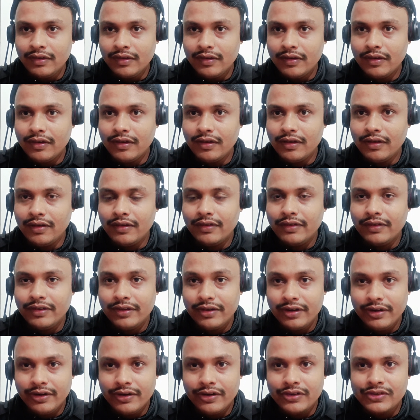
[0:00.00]
uh,
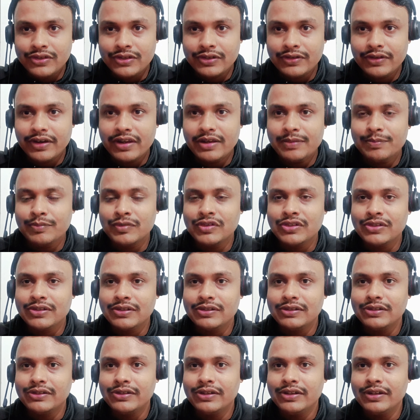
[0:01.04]
regression type machine
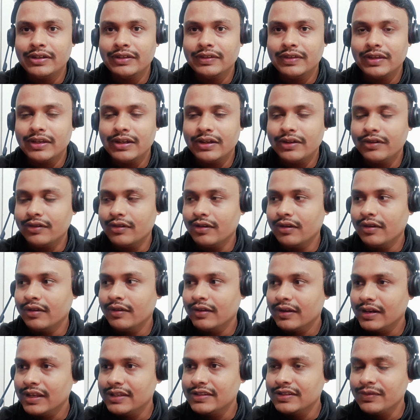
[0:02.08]
learning, then
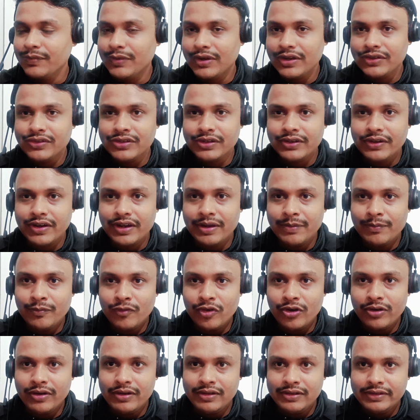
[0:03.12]
classification type
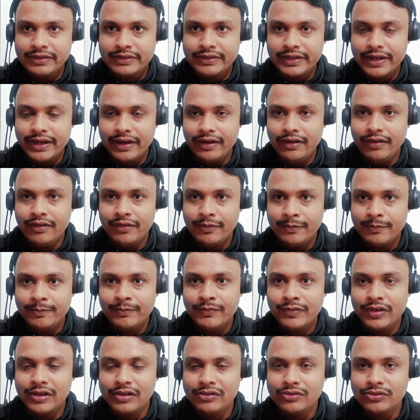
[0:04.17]
models, and
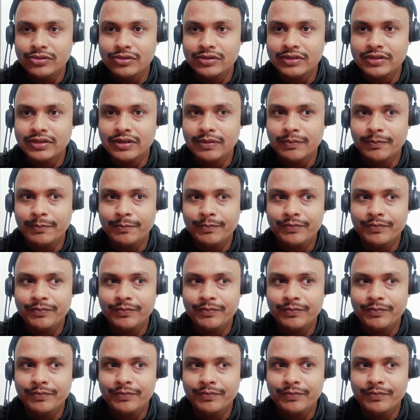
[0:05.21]
also some